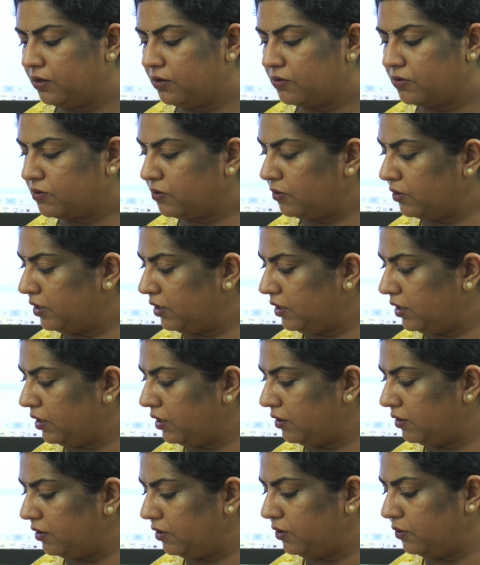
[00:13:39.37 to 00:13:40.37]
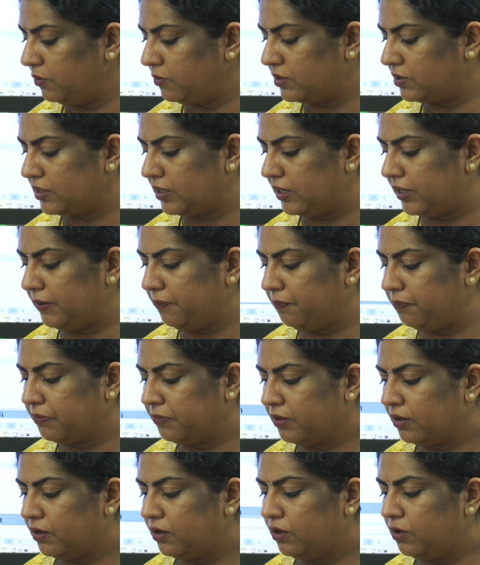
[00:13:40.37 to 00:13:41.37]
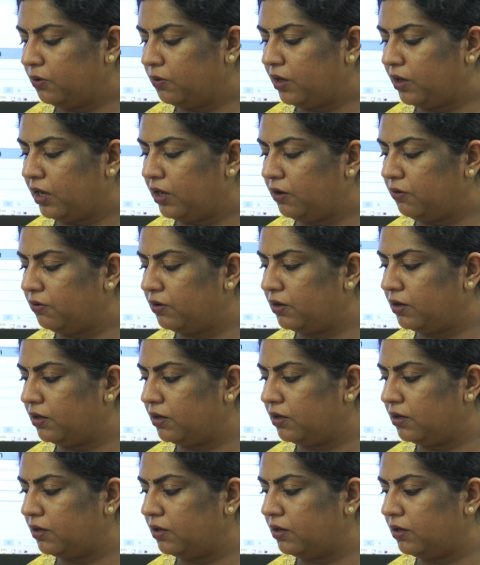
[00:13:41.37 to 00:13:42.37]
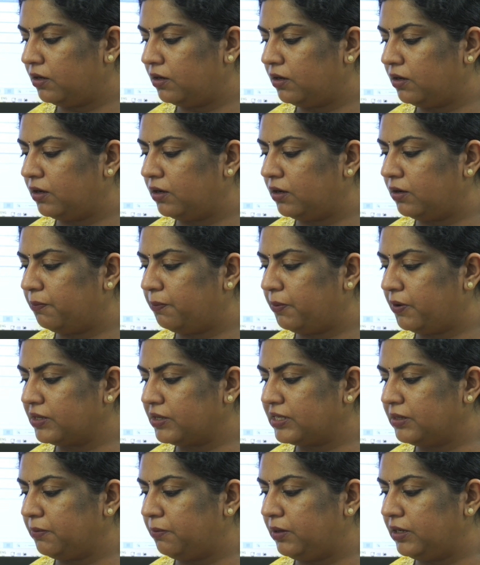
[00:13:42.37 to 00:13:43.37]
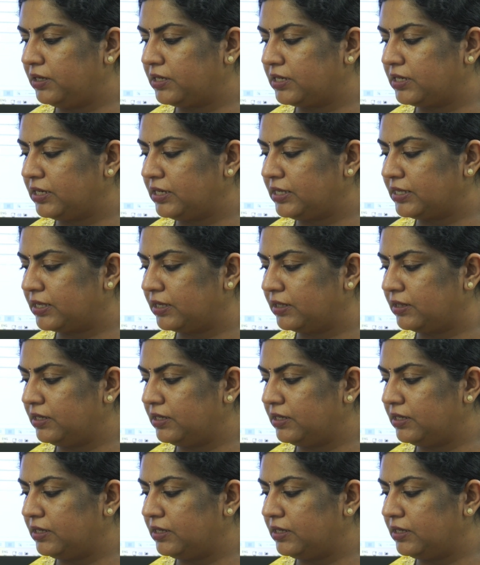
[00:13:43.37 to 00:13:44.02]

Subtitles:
So here you see you have possibilities.